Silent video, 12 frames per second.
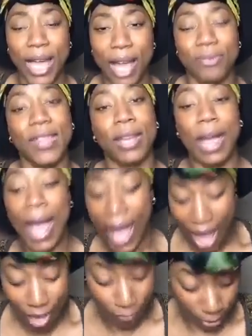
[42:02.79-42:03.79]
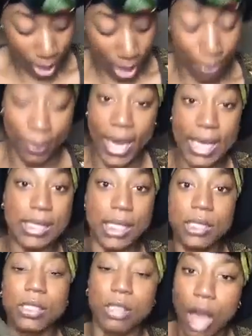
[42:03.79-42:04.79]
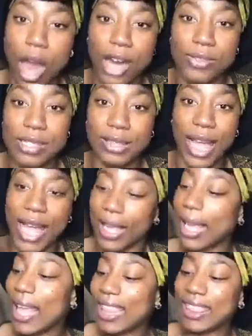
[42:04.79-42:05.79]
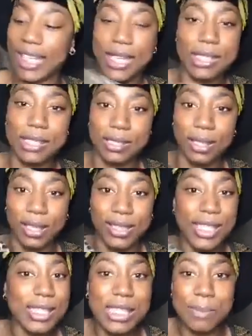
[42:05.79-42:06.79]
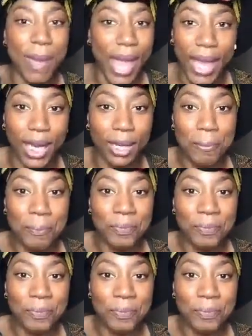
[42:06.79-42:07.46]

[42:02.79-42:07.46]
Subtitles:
Life that have amazing scarves. Like this is bae.